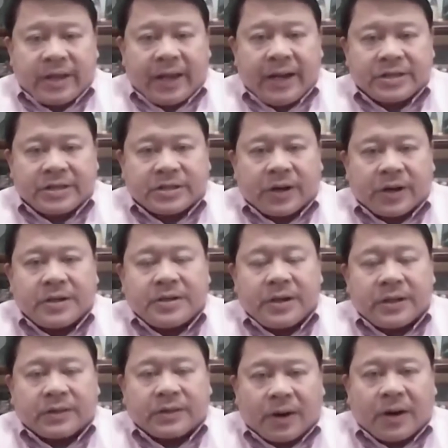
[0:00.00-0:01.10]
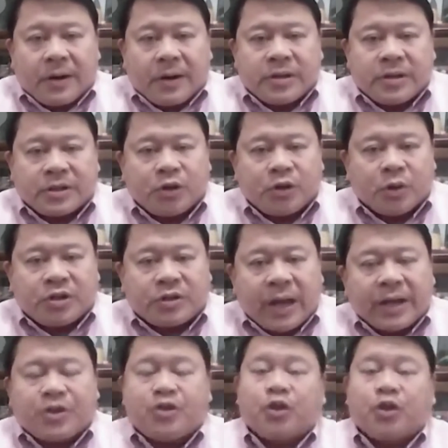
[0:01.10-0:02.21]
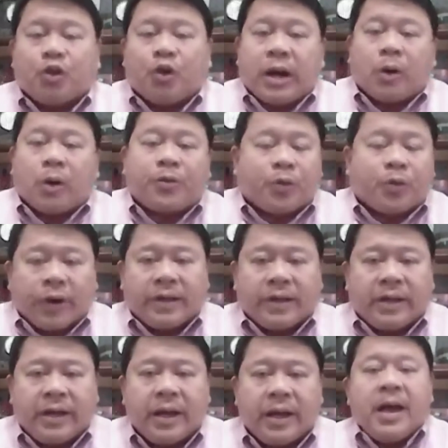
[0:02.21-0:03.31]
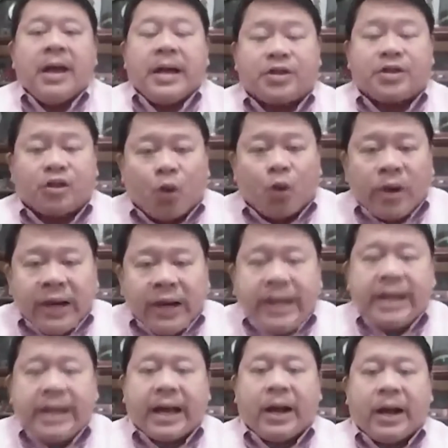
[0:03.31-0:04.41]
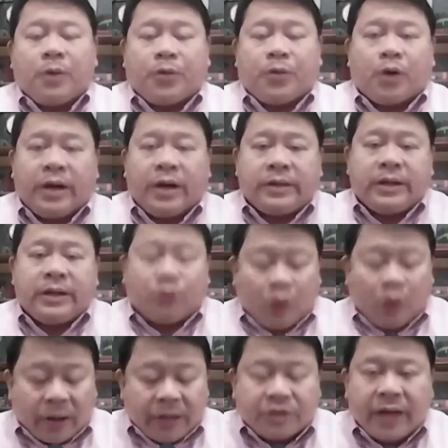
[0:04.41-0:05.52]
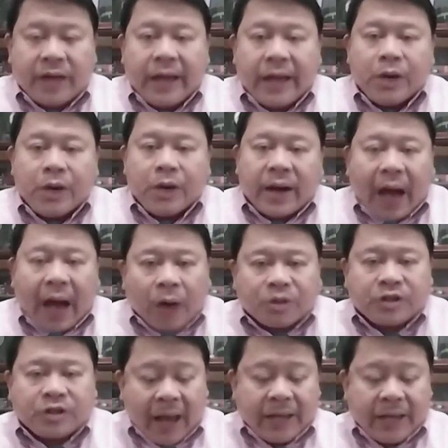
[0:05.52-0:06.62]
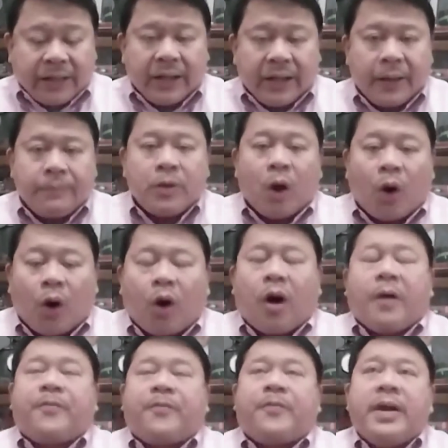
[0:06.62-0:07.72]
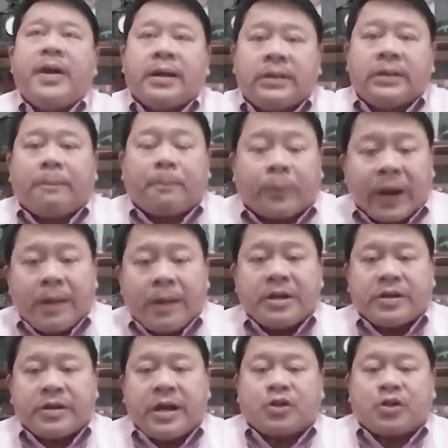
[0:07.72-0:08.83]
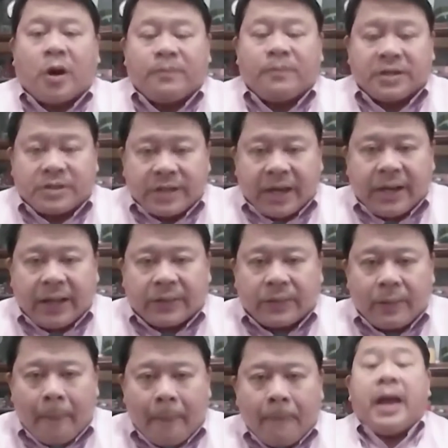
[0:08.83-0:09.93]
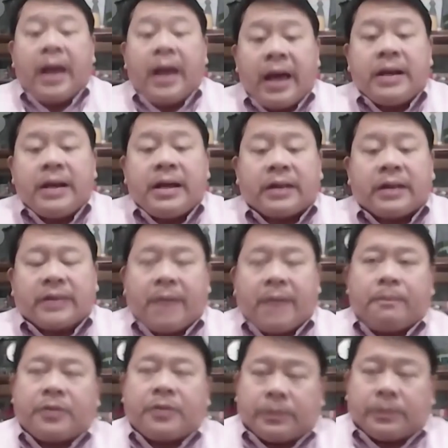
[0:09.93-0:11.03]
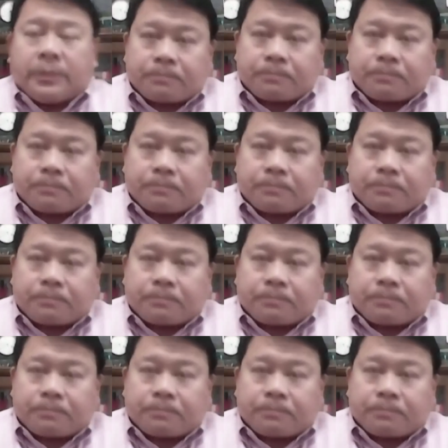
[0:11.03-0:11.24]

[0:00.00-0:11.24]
the Senate Sergeant-at-Arms has no statutory authority, has no legal authority to arrest anyone outside of the premises of the Senate. Any attempt